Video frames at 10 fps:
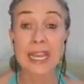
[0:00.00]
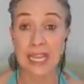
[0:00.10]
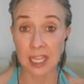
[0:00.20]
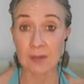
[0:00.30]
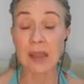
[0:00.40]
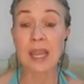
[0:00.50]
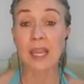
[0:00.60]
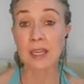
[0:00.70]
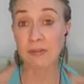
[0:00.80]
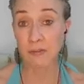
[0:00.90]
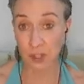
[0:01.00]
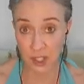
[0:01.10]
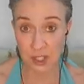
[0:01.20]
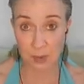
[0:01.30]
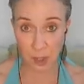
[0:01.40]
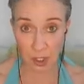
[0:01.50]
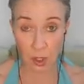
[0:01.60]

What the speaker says: in my first book,